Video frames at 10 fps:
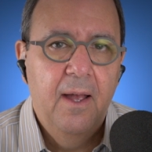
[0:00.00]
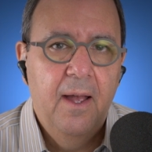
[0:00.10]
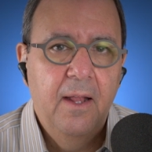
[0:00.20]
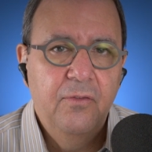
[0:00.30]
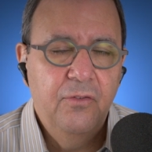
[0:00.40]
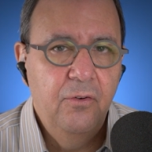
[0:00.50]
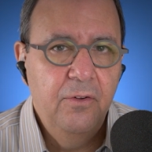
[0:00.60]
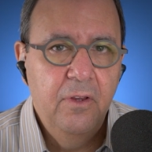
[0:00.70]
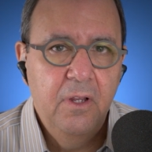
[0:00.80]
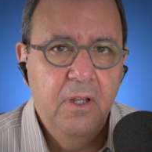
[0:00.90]
and
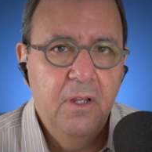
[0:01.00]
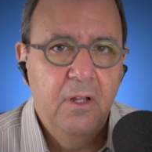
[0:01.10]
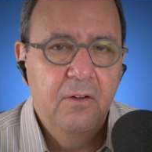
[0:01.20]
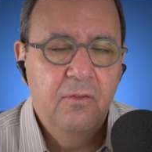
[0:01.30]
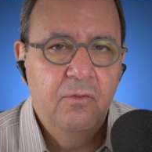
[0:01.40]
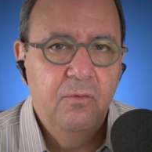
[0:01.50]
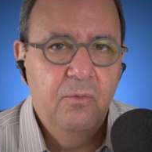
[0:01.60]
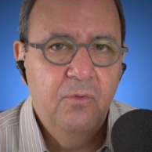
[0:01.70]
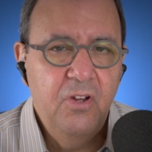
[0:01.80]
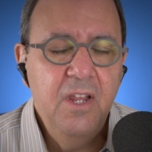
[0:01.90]
certainly
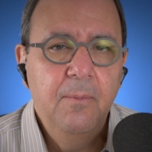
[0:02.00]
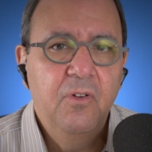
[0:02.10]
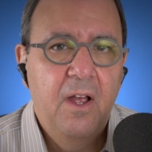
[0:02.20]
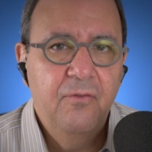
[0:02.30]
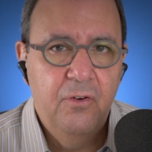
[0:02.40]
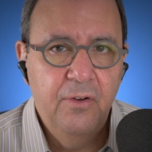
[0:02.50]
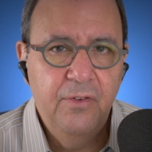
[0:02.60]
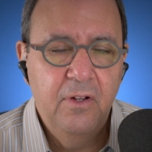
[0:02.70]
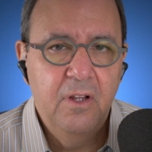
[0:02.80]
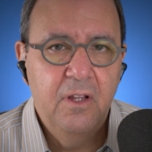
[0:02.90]
team
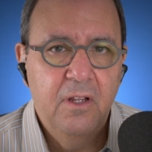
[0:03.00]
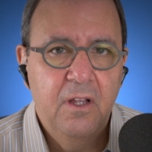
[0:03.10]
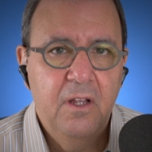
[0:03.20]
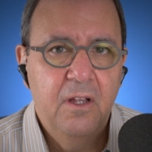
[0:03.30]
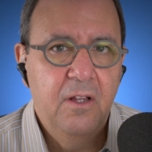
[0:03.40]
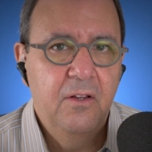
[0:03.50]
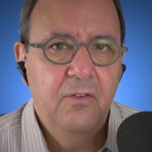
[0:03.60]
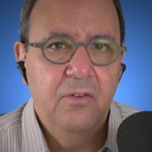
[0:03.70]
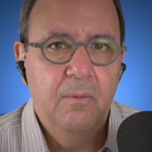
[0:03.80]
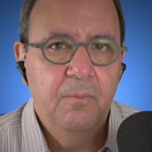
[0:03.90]
diversity
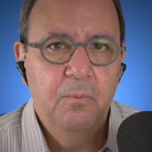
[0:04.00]
is